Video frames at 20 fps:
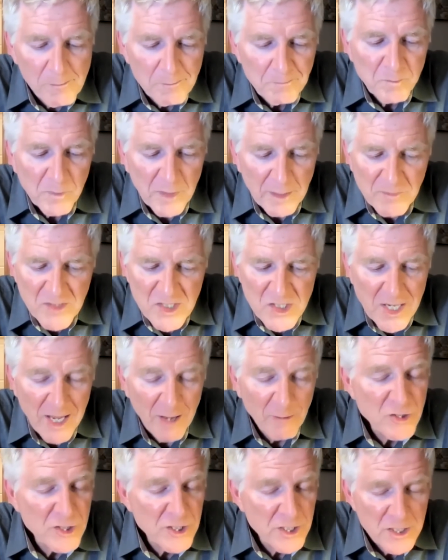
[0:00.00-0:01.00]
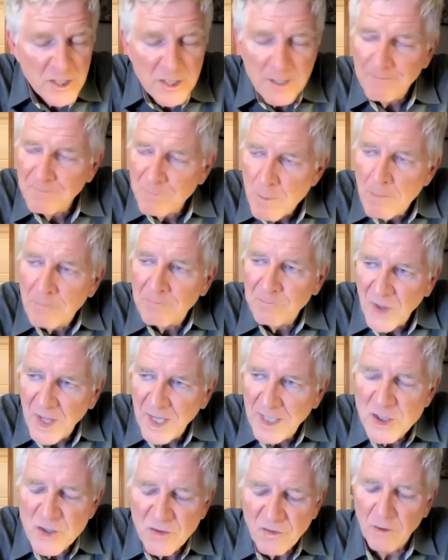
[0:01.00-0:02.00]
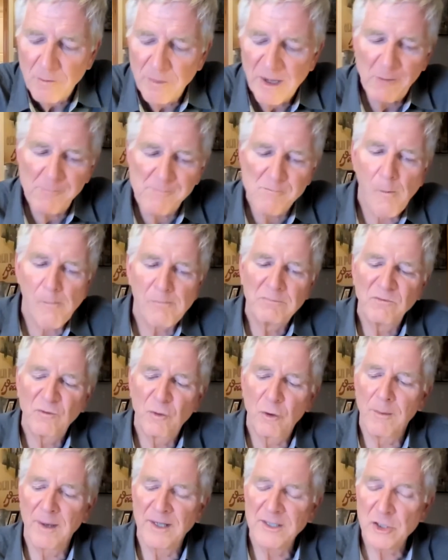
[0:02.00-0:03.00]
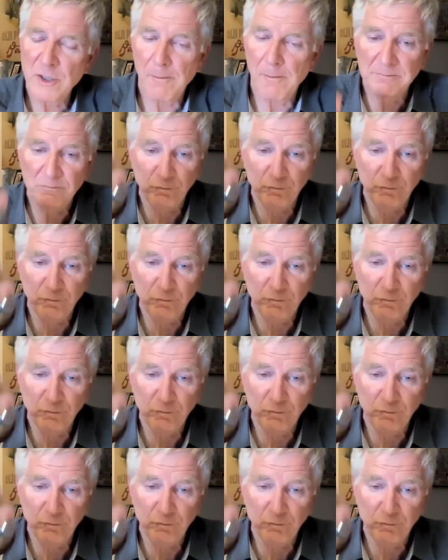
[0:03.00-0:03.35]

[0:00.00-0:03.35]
Mm, it's cow cheese, aged for about four months,